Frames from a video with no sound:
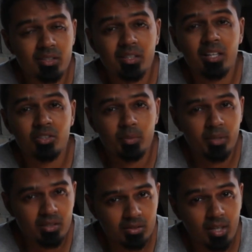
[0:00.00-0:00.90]
they're not going to
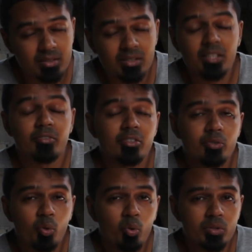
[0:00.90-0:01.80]
be exhausted even
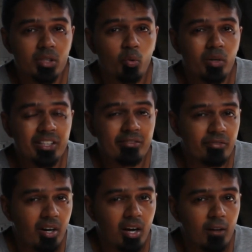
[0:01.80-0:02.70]
though they were
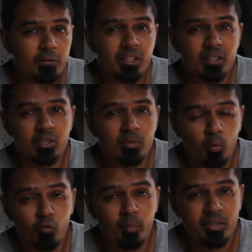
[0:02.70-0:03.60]
involved in the
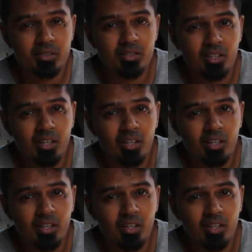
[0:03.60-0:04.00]
movement.